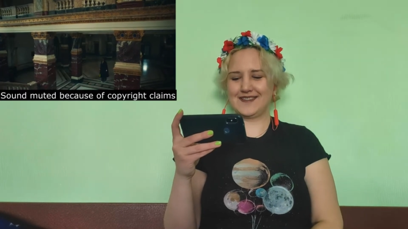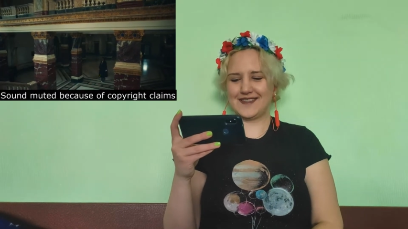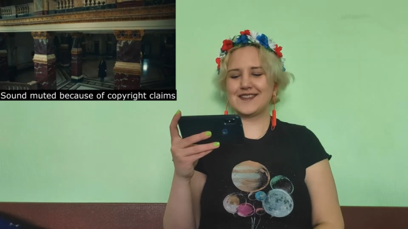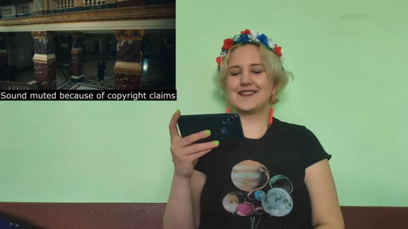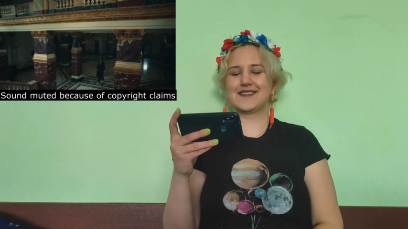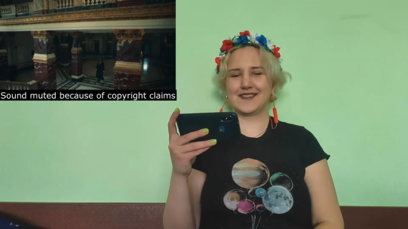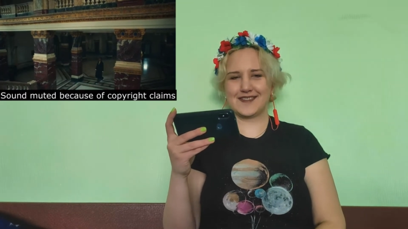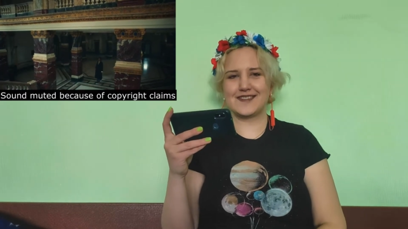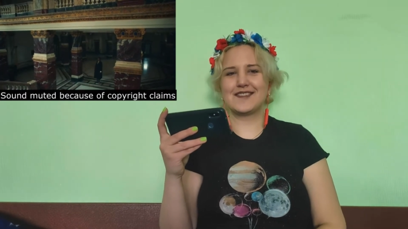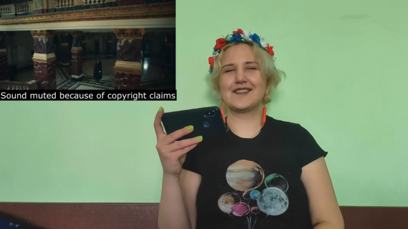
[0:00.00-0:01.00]

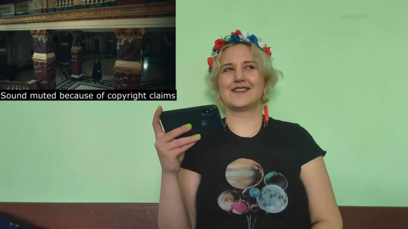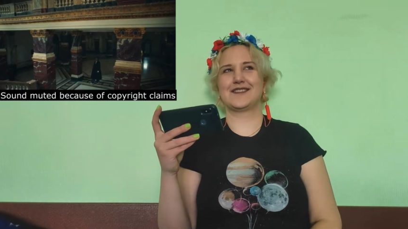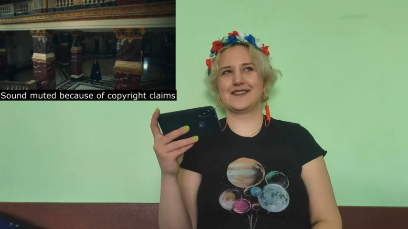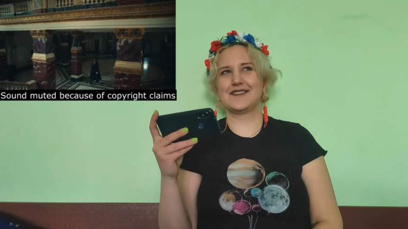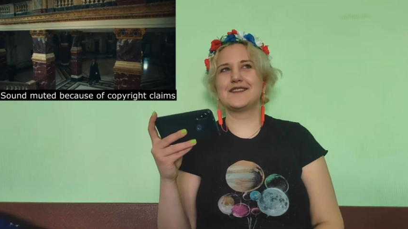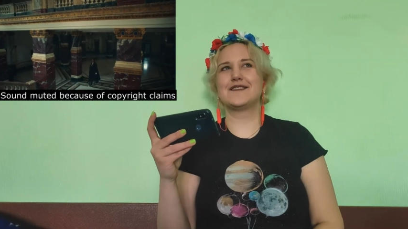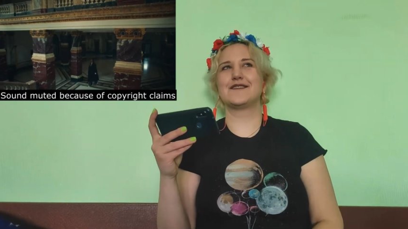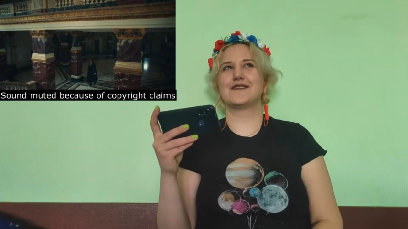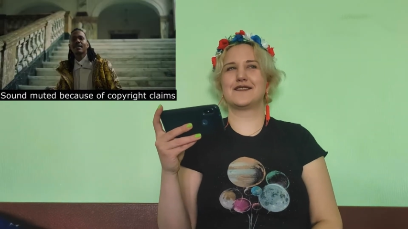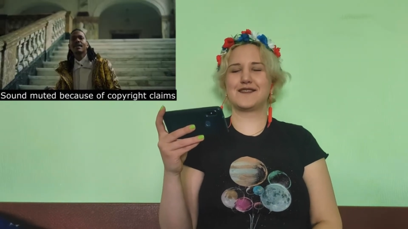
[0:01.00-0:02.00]

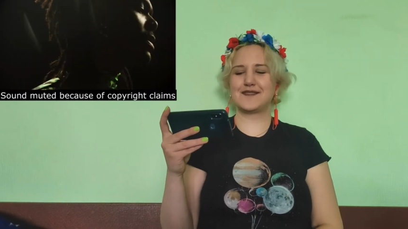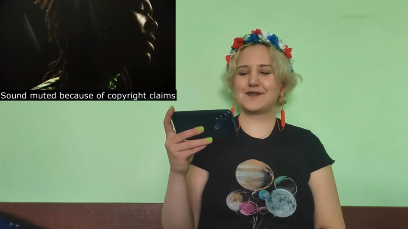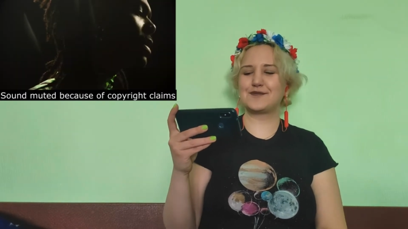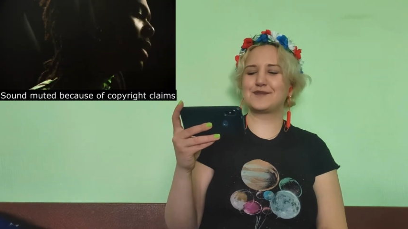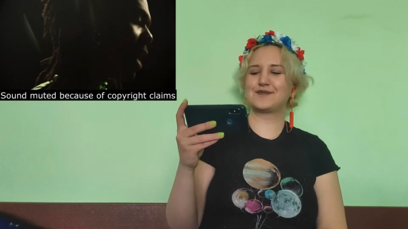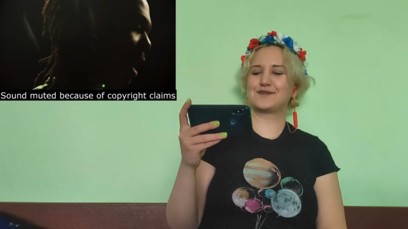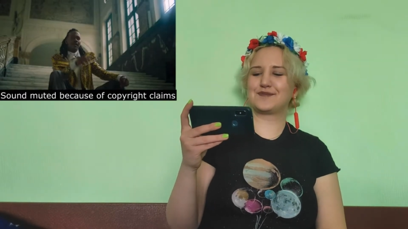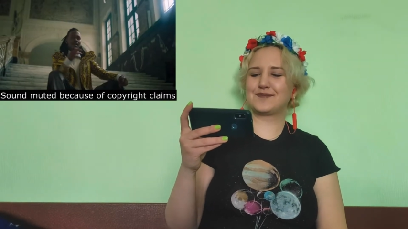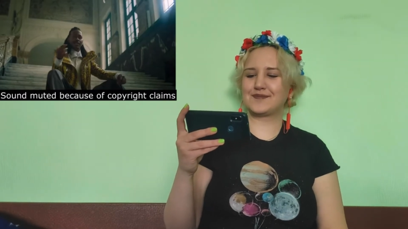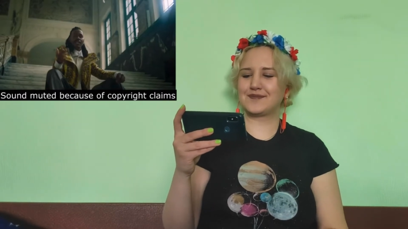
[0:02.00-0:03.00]

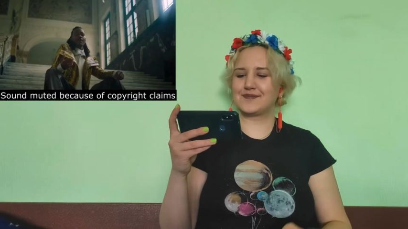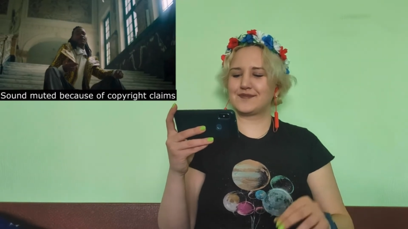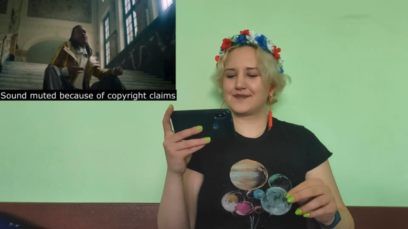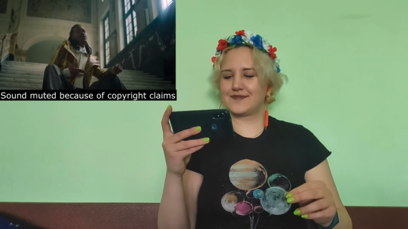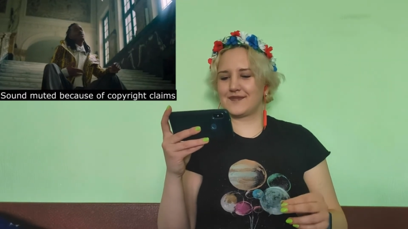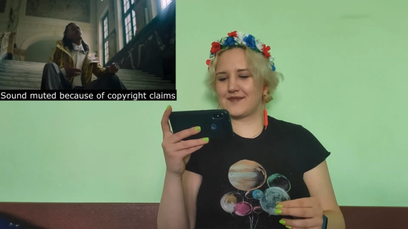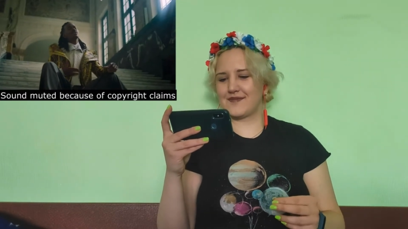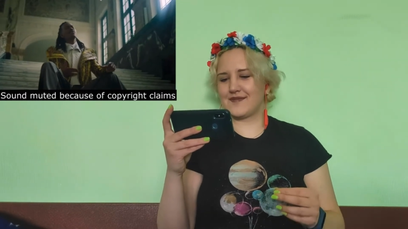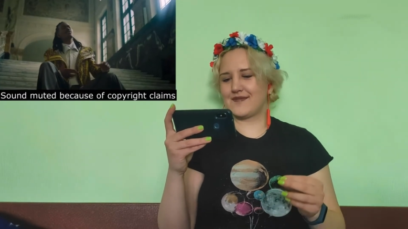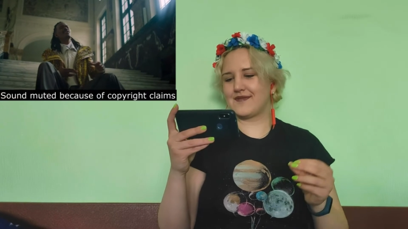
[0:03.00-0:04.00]

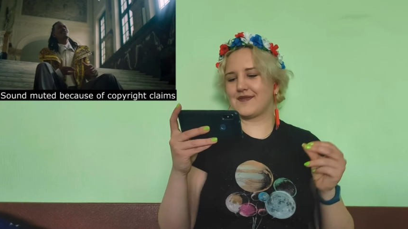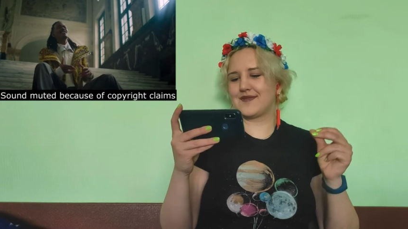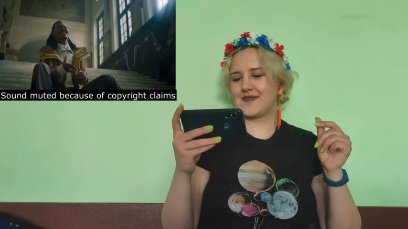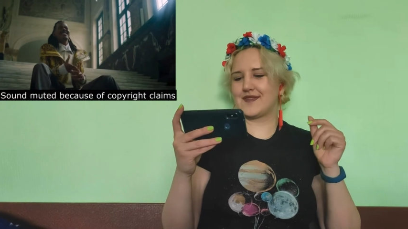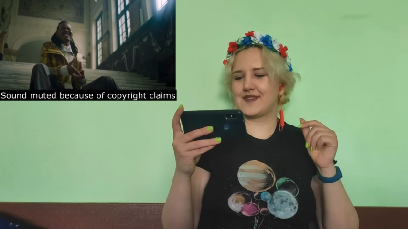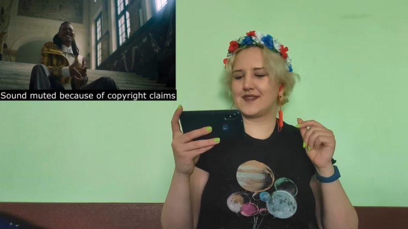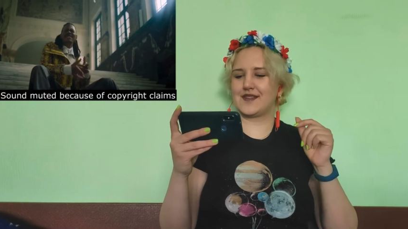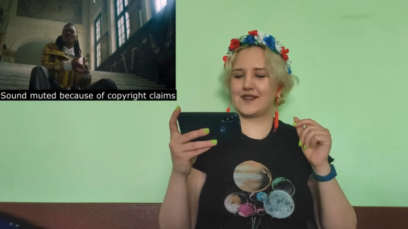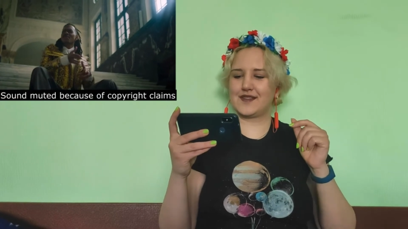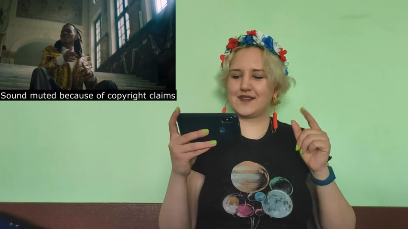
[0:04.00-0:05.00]

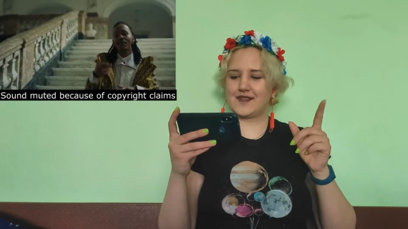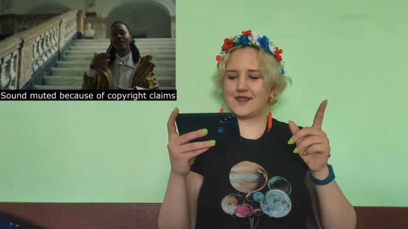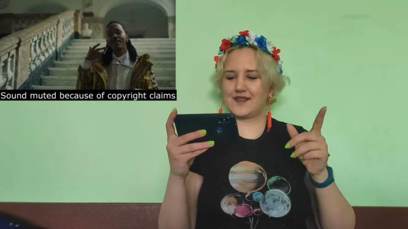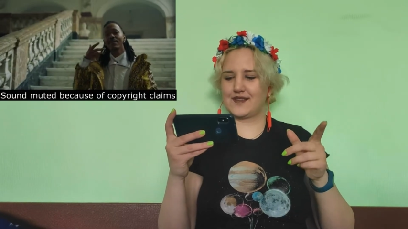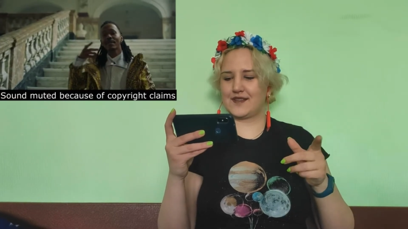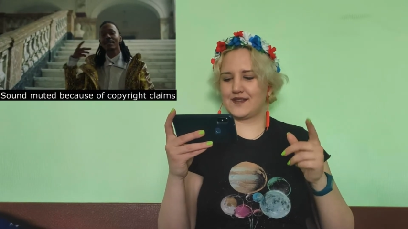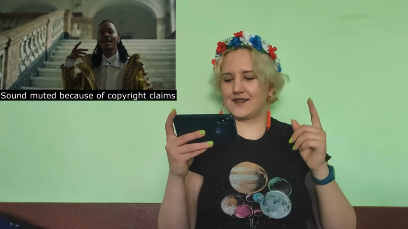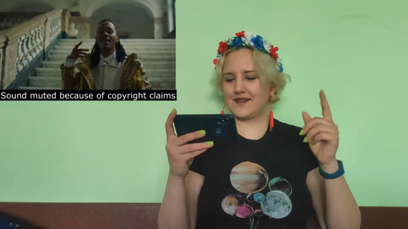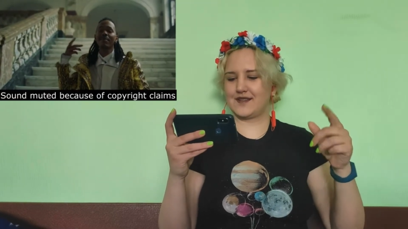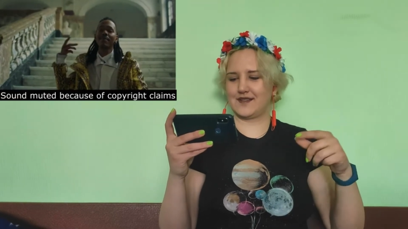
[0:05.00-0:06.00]

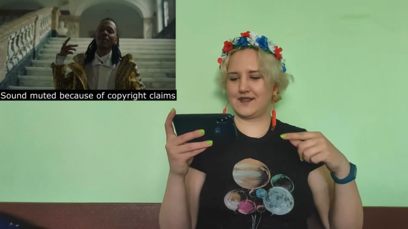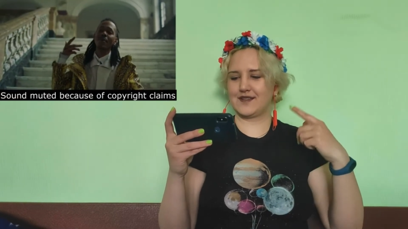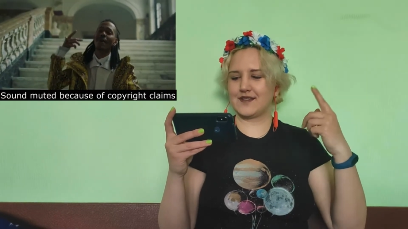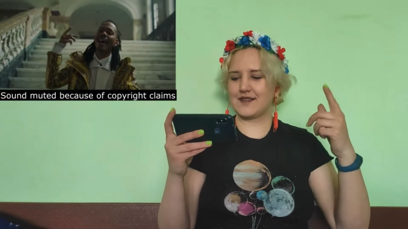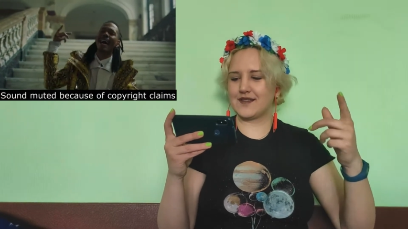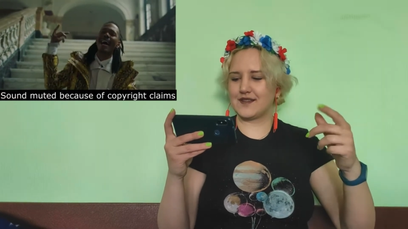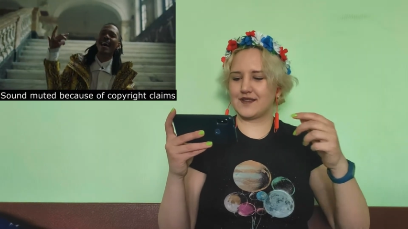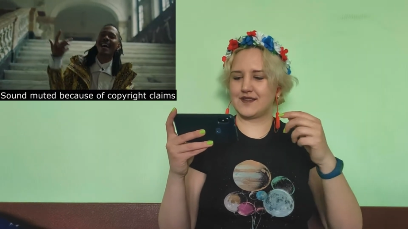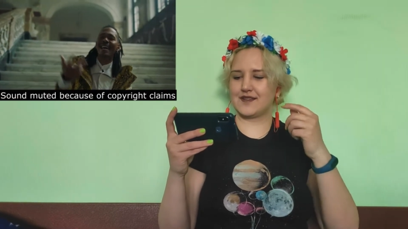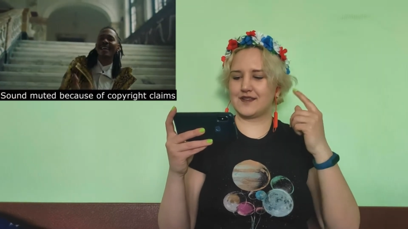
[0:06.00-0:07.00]

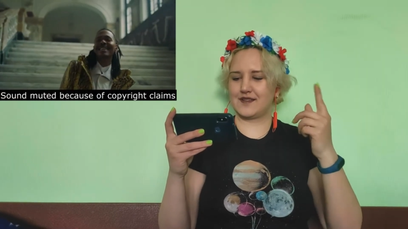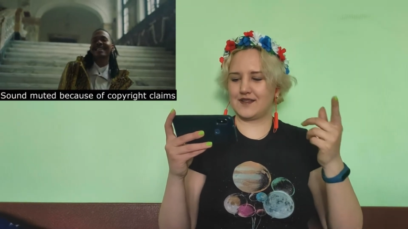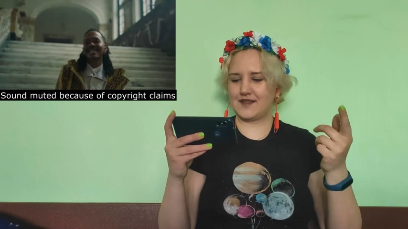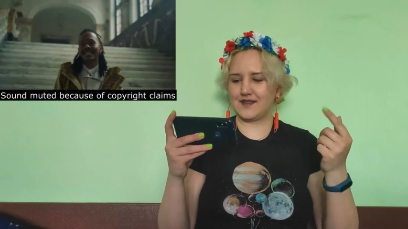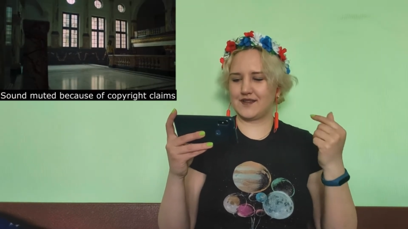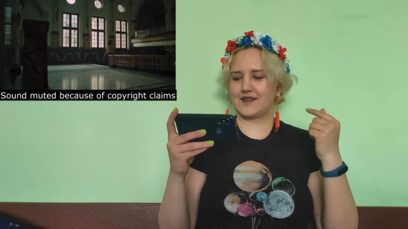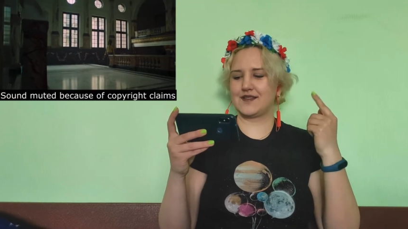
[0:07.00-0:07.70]
(no one is talking)